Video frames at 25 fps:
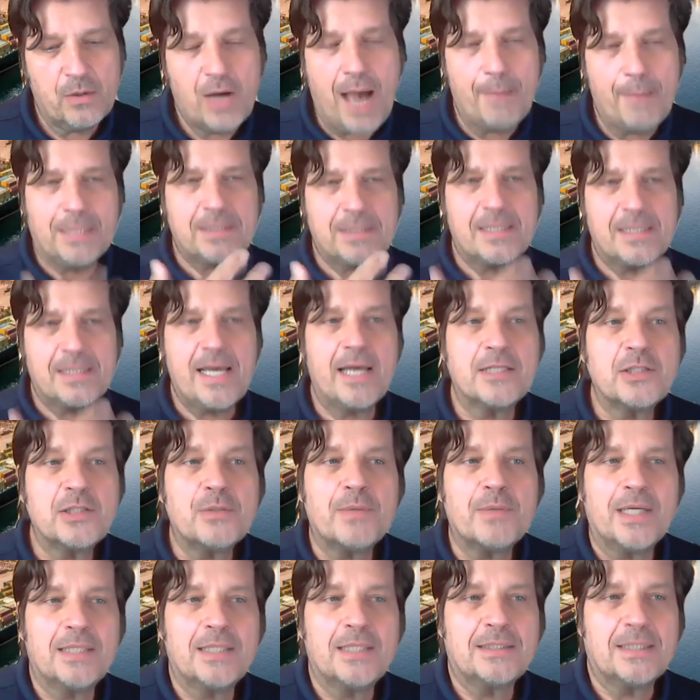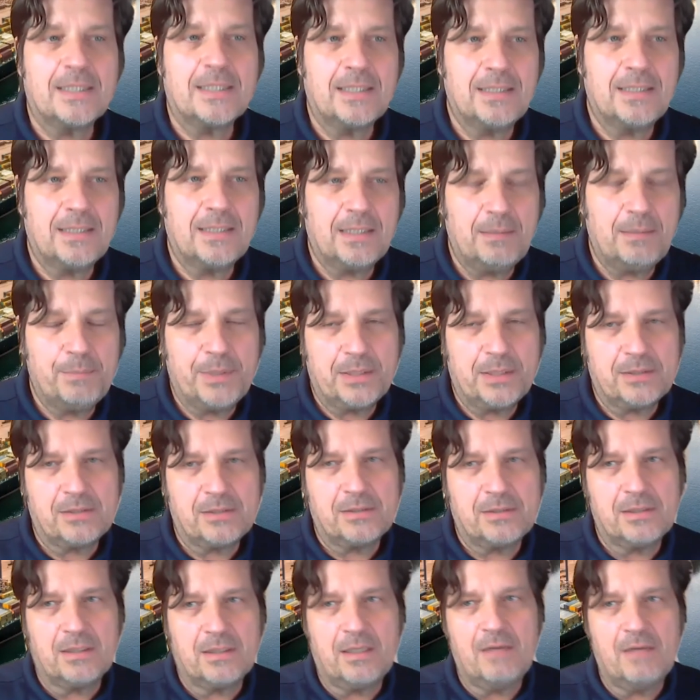I'm exaggerating a little bit
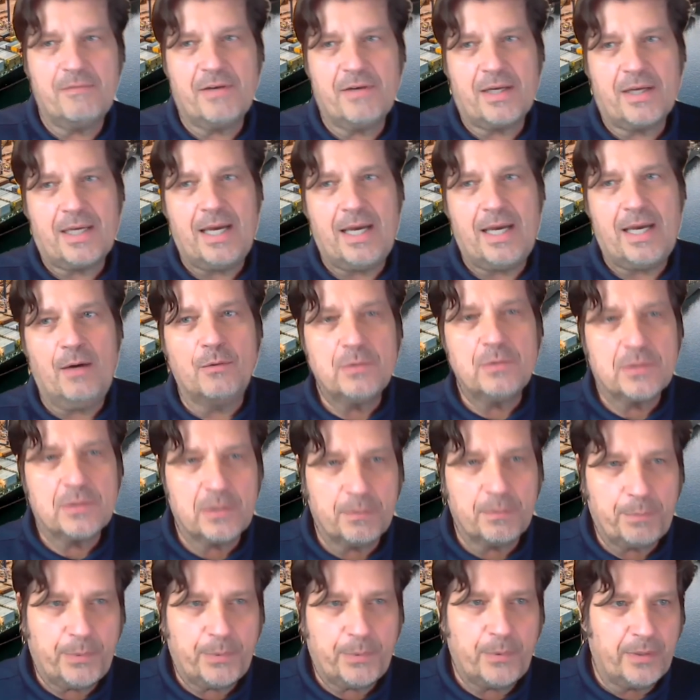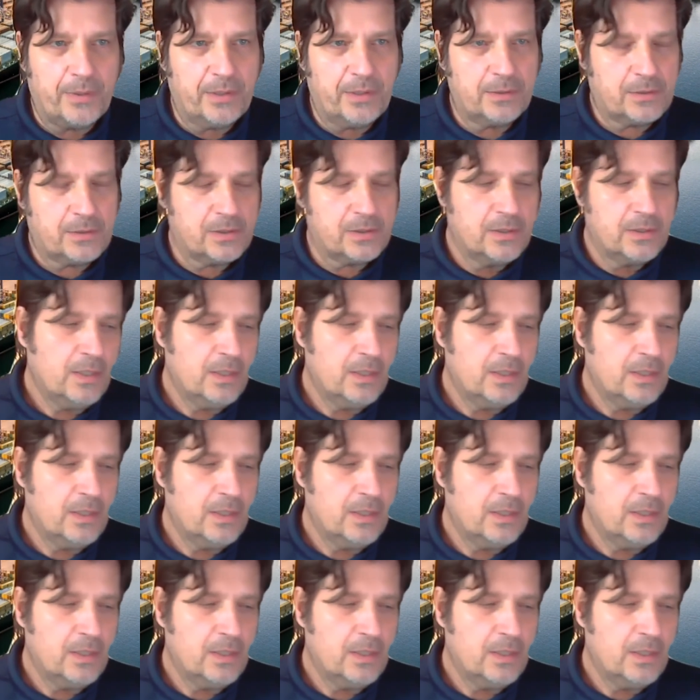to give a counterpoint